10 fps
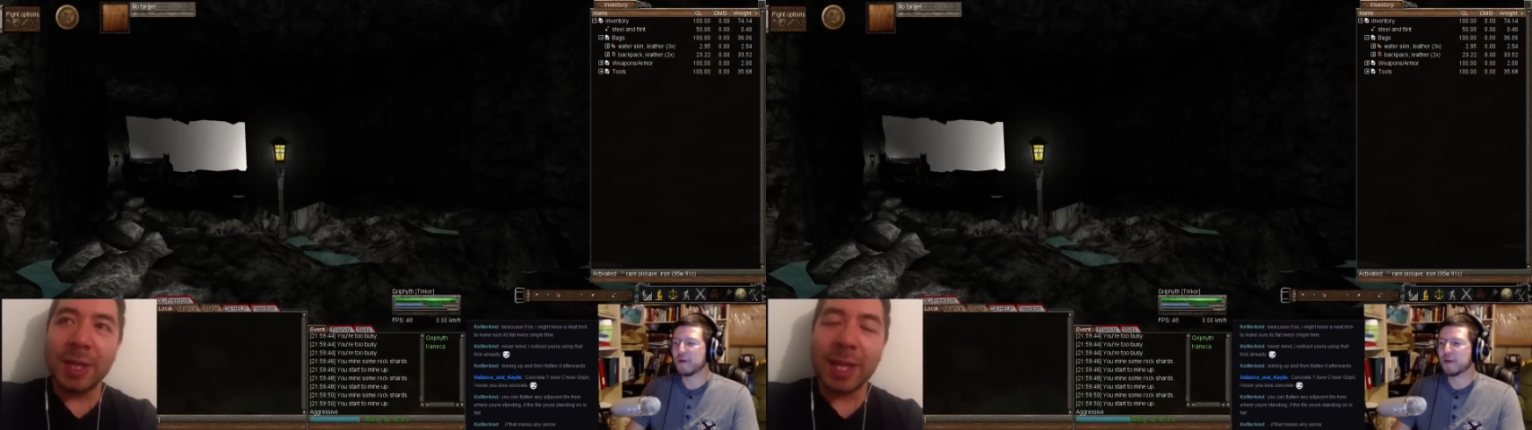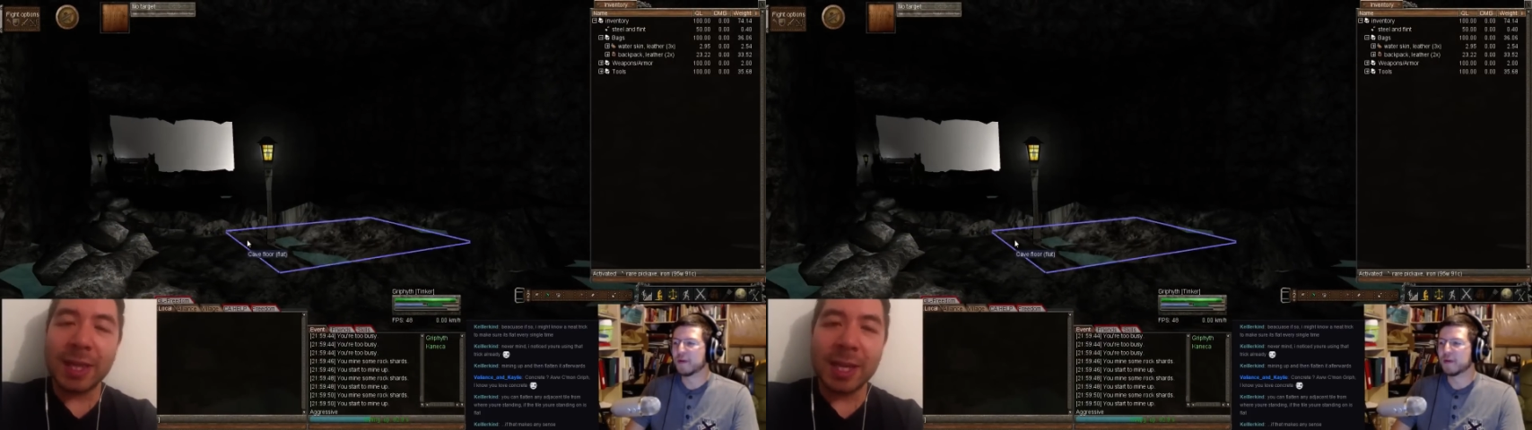
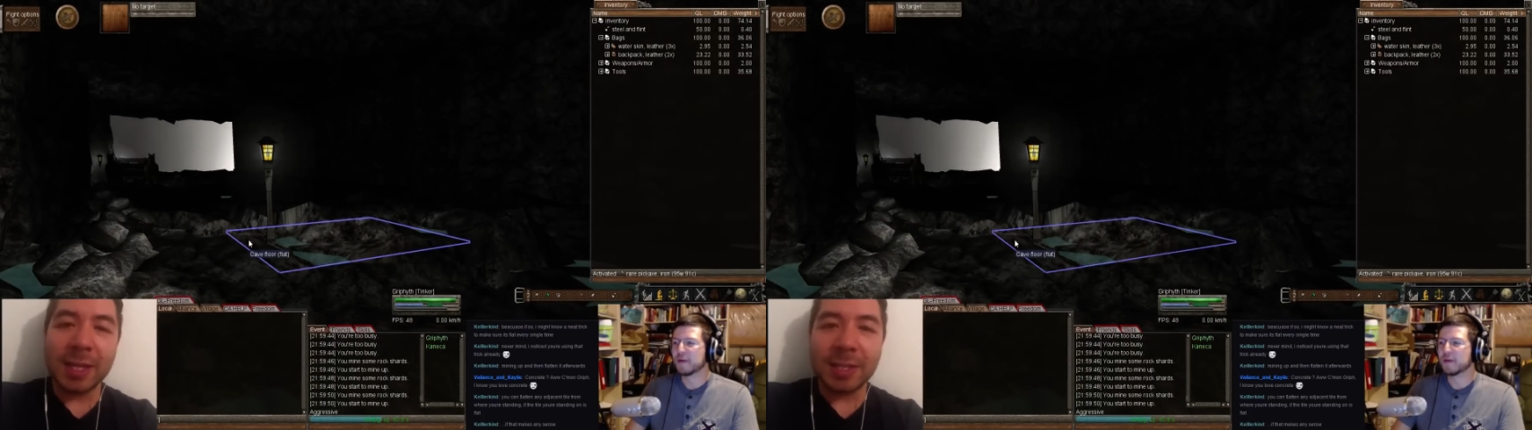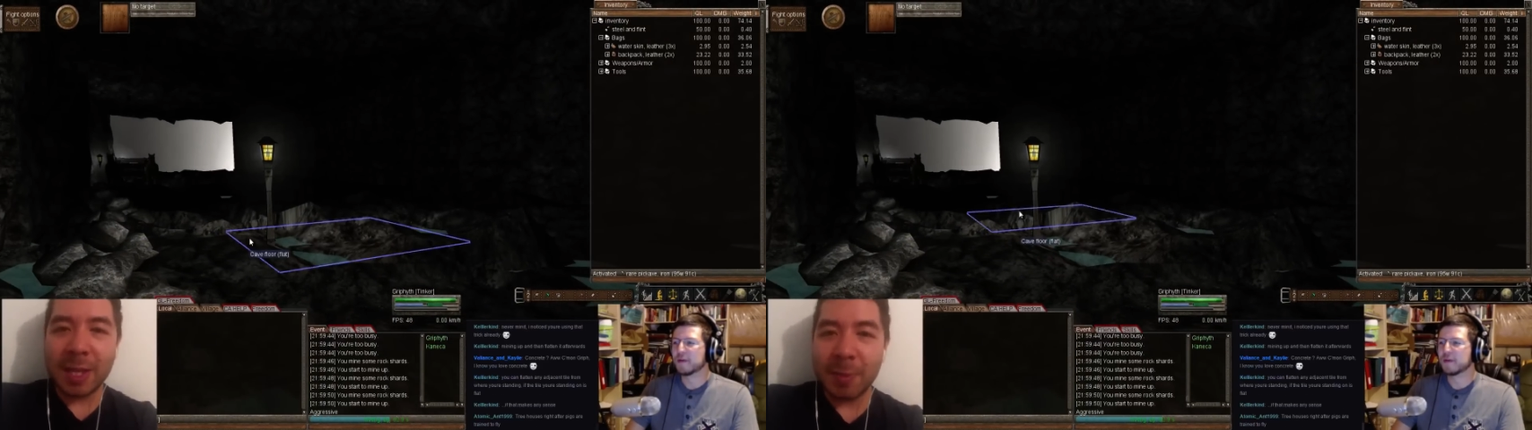get the
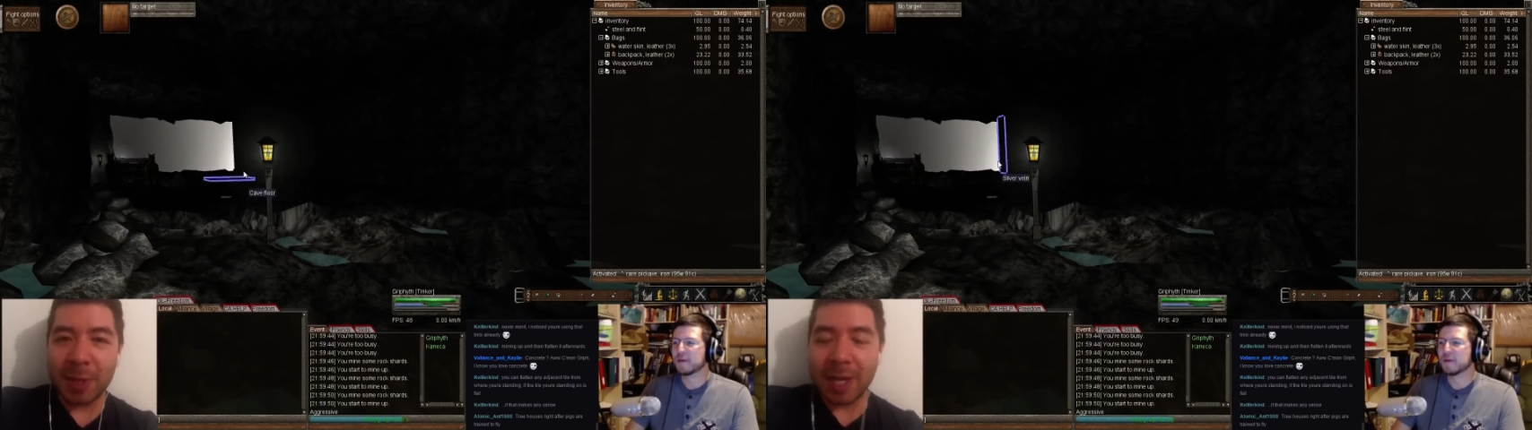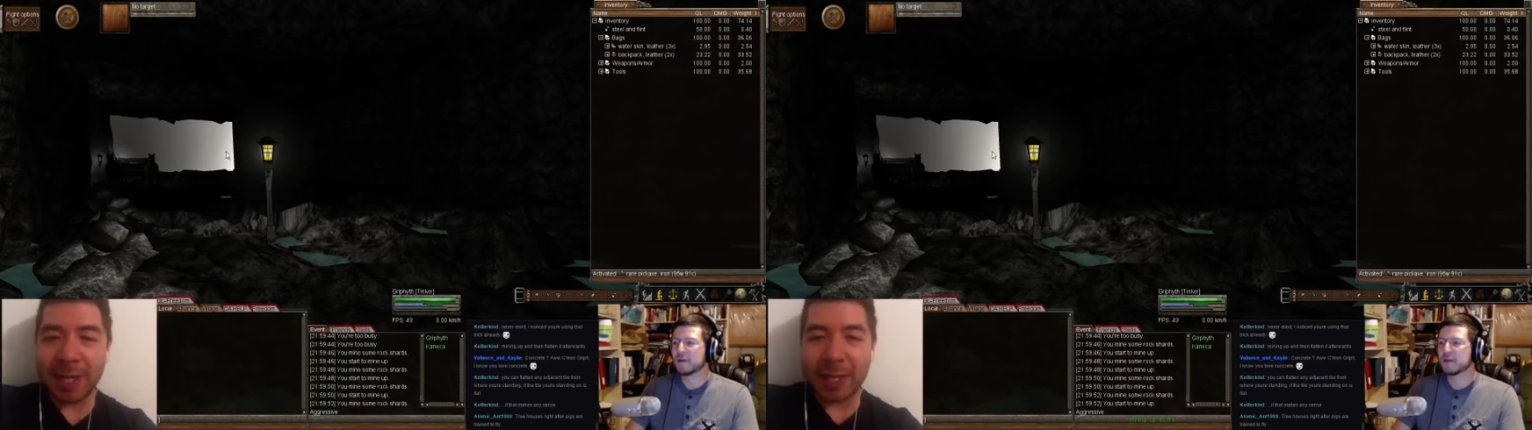unstable
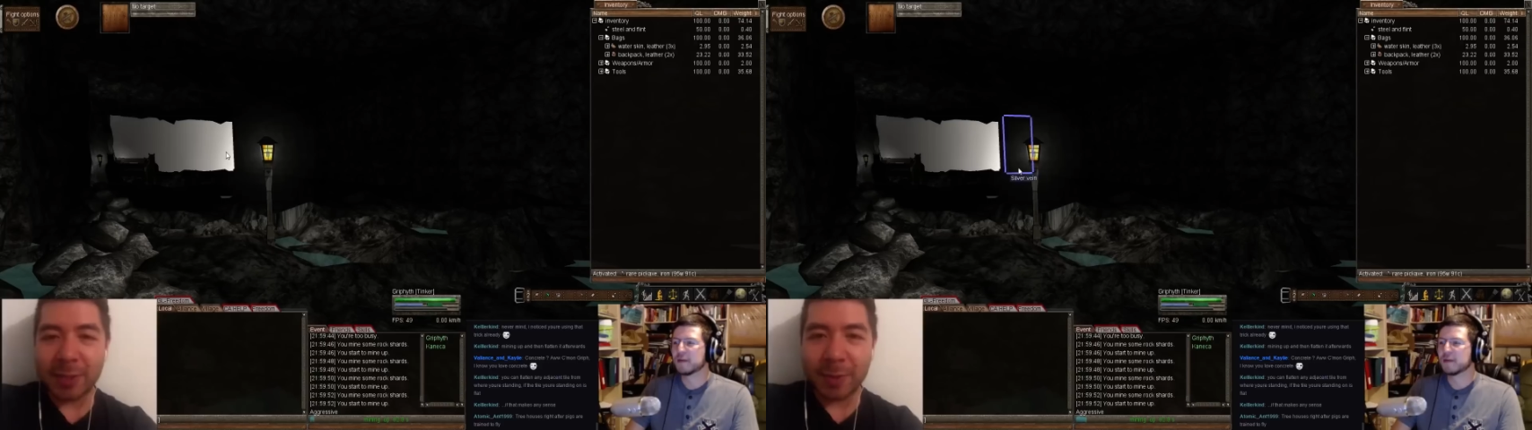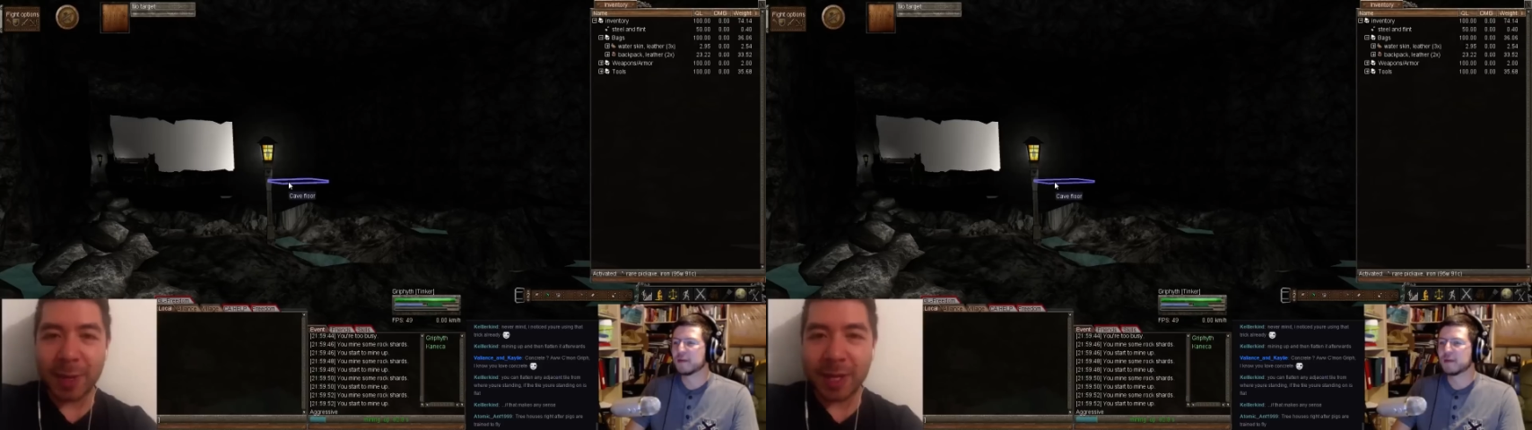client to
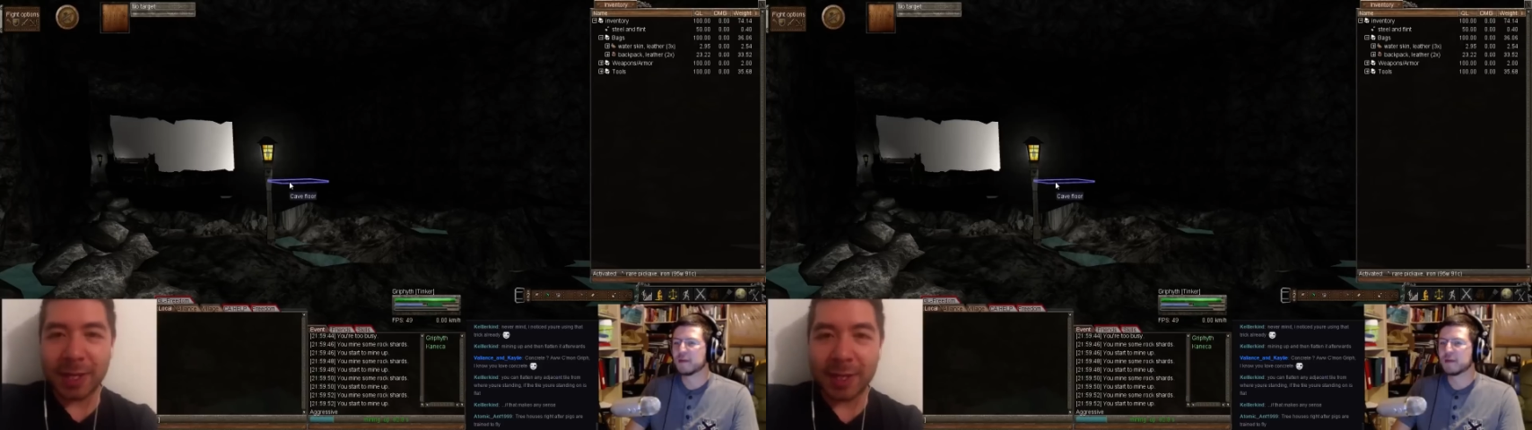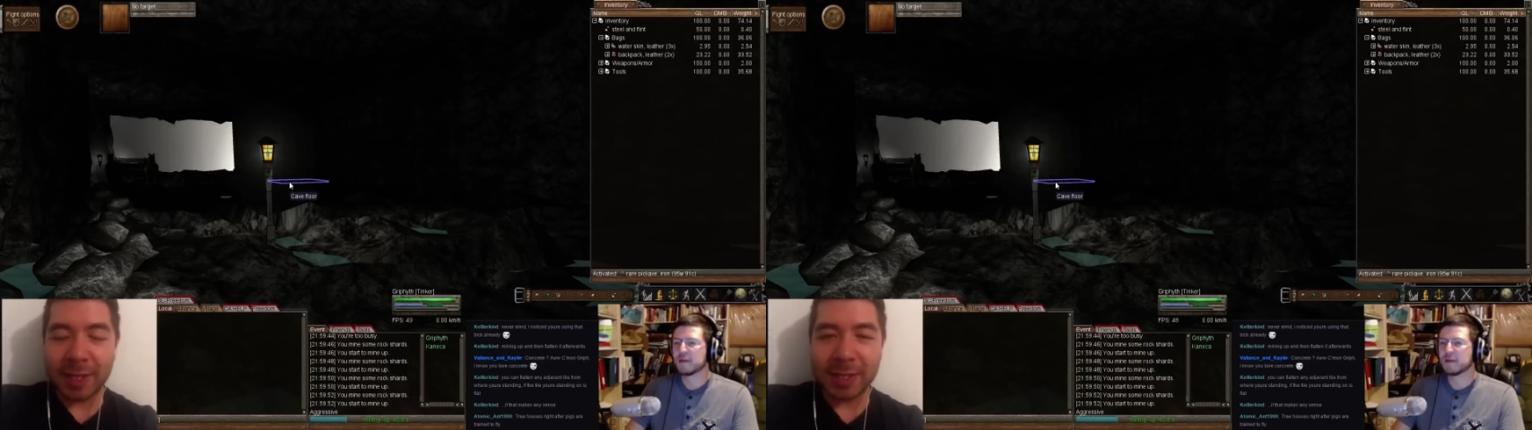
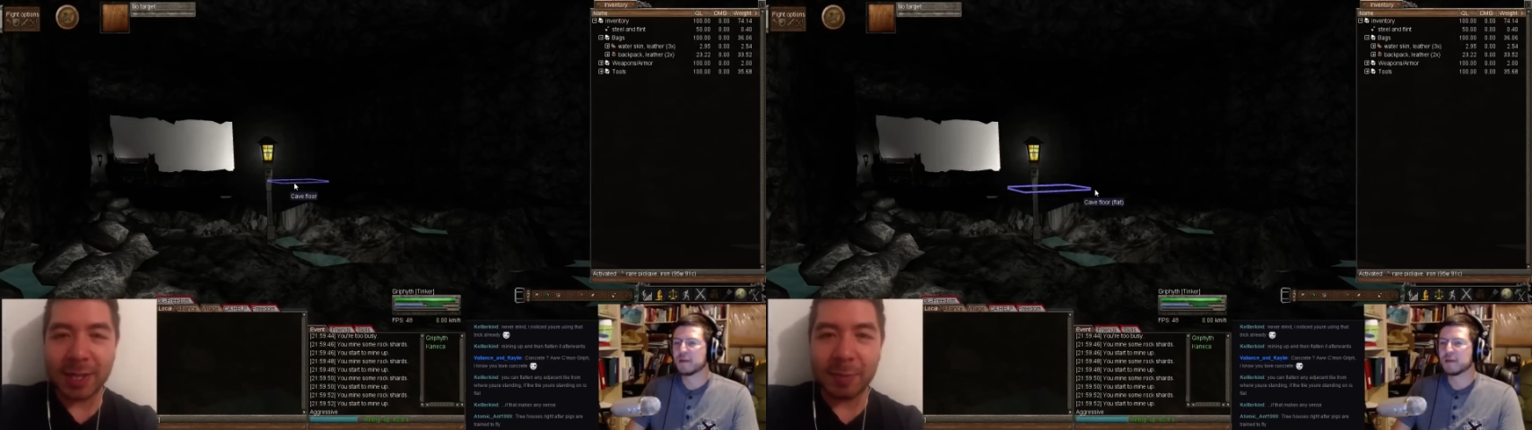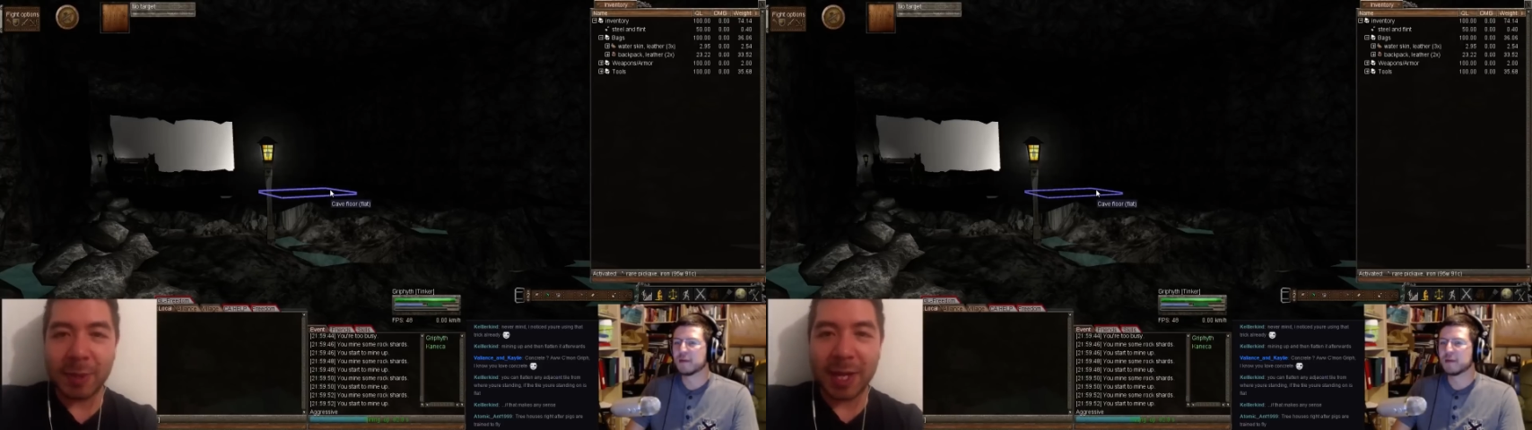run this
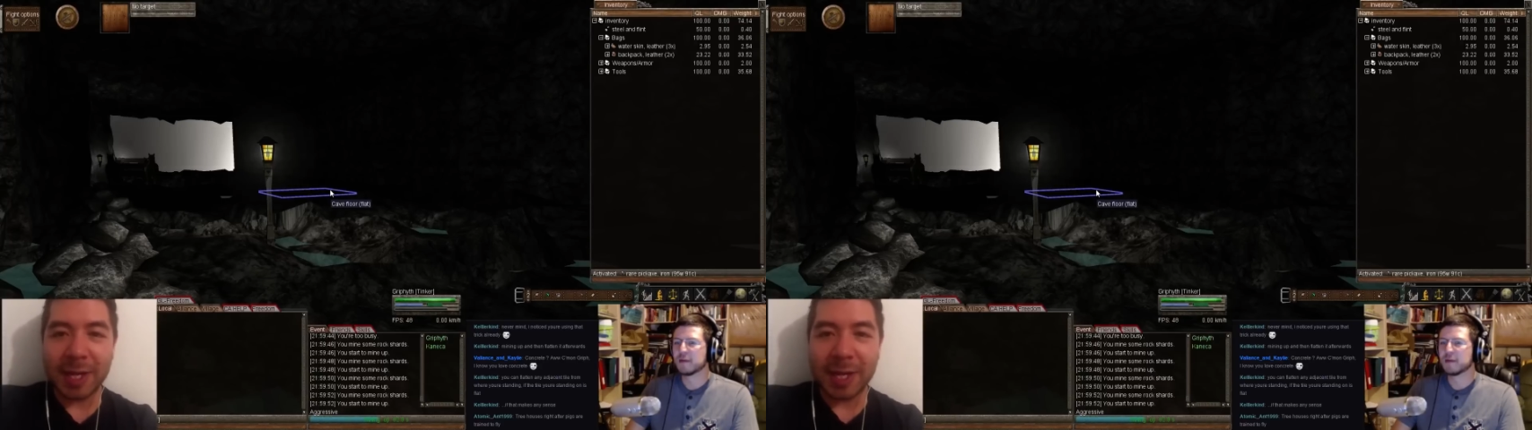update,